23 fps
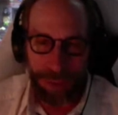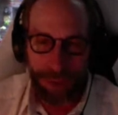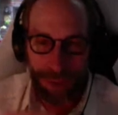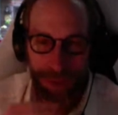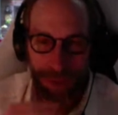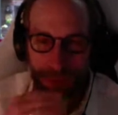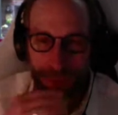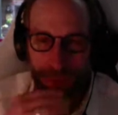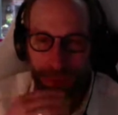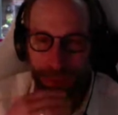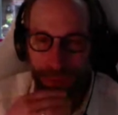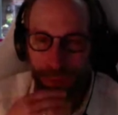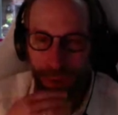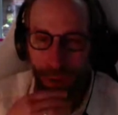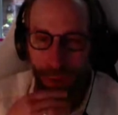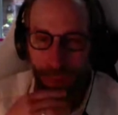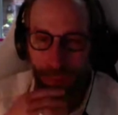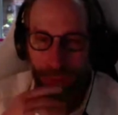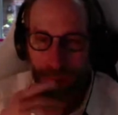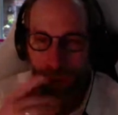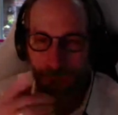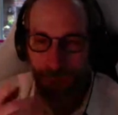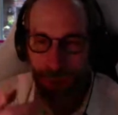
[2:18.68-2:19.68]
is the
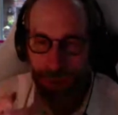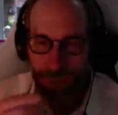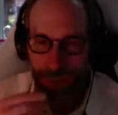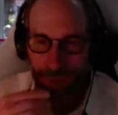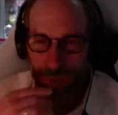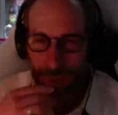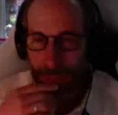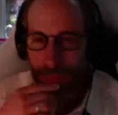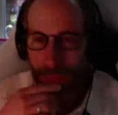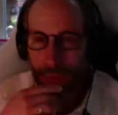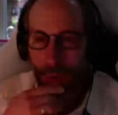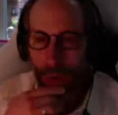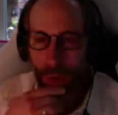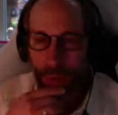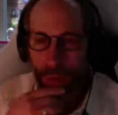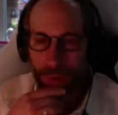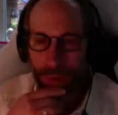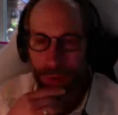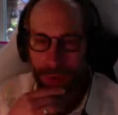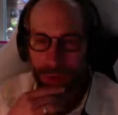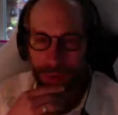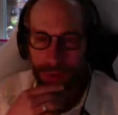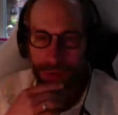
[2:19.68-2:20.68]
following question. If you go to the
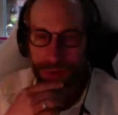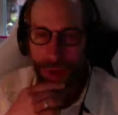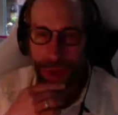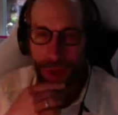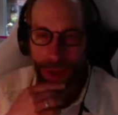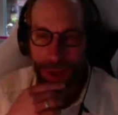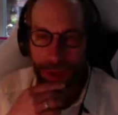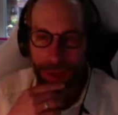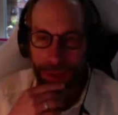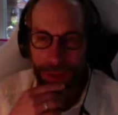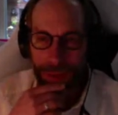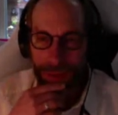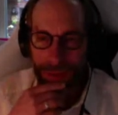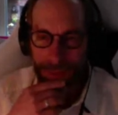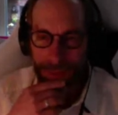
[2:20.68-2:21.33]
next slide.